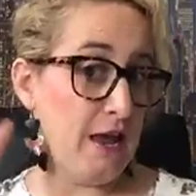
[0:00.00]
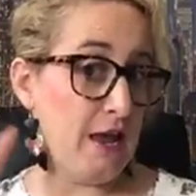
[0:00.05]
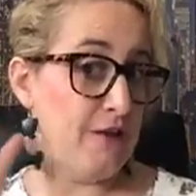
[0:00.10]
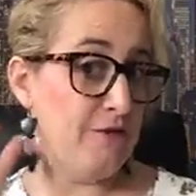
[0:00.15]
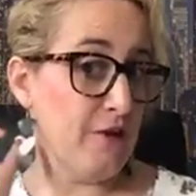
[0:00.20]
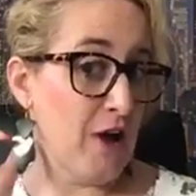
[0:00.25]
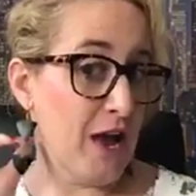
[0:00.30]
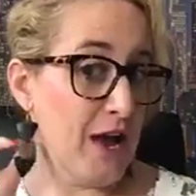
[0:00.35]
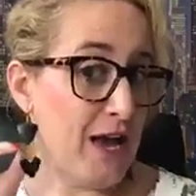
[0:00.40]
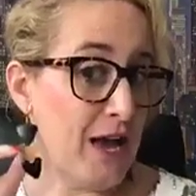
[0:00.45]

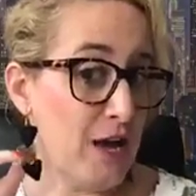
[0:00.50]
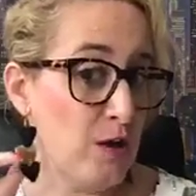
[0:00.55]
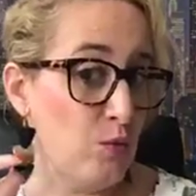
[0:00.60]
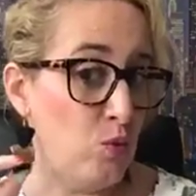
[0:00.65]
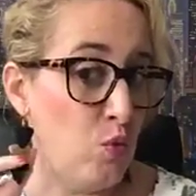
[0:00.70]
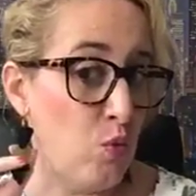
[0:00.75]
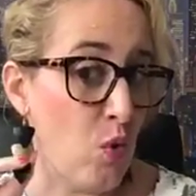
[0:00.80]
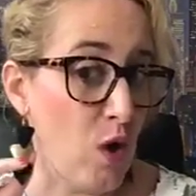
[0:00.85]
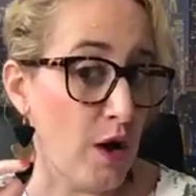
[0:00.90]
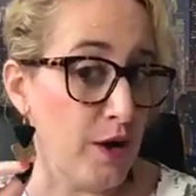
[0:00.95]
If I
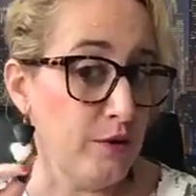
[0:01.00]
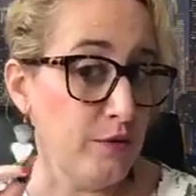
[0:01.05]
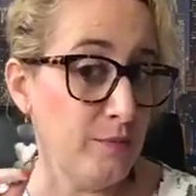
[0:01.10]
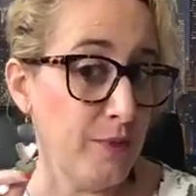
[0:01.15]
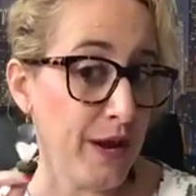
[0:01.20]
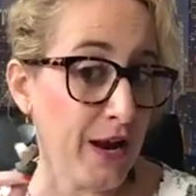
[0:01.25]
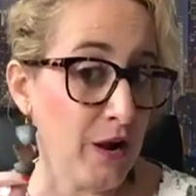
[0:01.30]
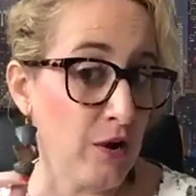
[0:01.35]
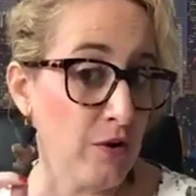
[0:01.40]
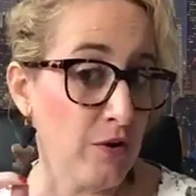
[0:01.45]
had
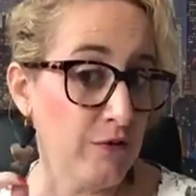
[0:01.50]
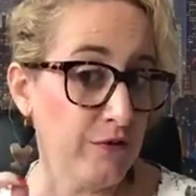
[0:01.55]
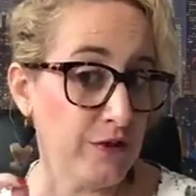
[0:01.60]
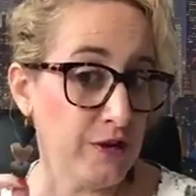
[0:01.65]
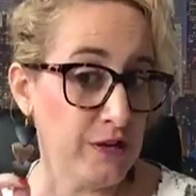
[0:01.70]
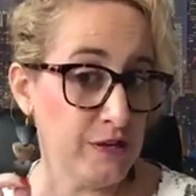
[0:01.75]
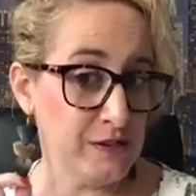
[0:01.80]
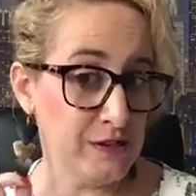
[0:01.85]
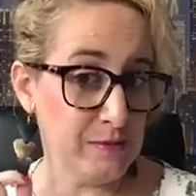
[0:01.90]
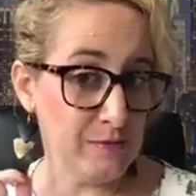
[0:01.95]
1 pair of
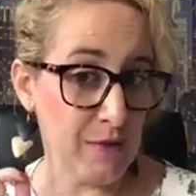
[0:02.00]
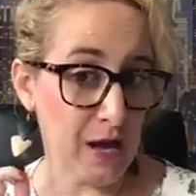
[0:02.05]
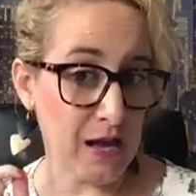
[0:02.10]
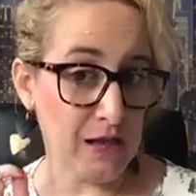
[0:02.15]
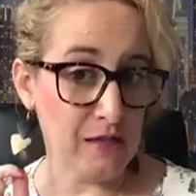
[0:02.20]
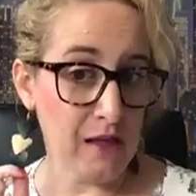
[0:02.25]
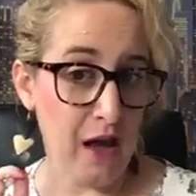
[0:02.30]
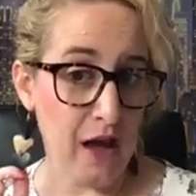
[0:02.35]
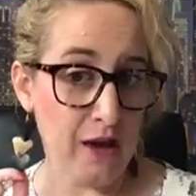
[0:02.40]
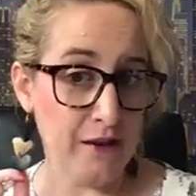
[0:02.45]
these in
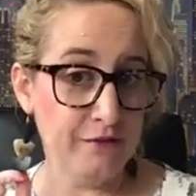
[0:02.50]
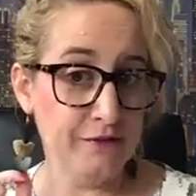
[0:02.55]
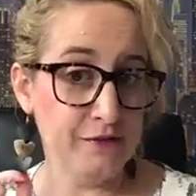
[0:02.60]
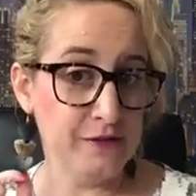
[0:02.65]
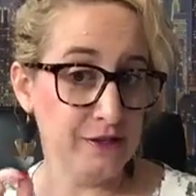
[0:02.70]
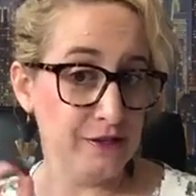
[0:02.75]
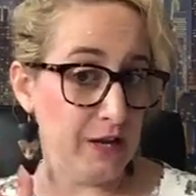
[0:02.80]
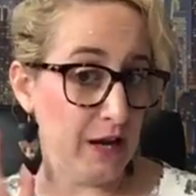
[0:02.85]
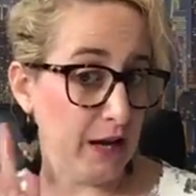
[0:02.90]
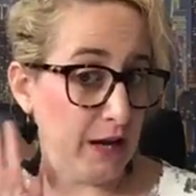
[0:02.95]
my live
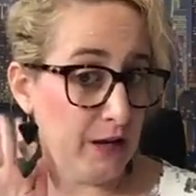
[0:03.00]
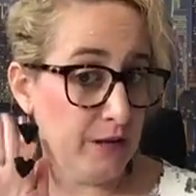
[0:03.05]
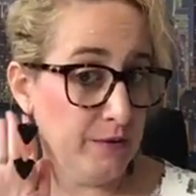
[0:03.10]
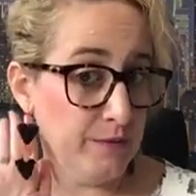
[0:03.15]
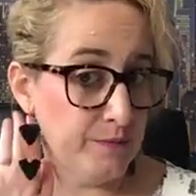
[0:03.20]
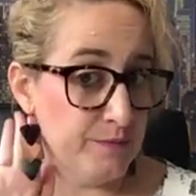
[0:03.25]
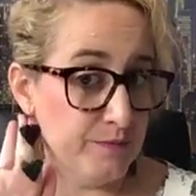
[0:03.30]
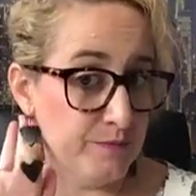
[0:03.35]
today,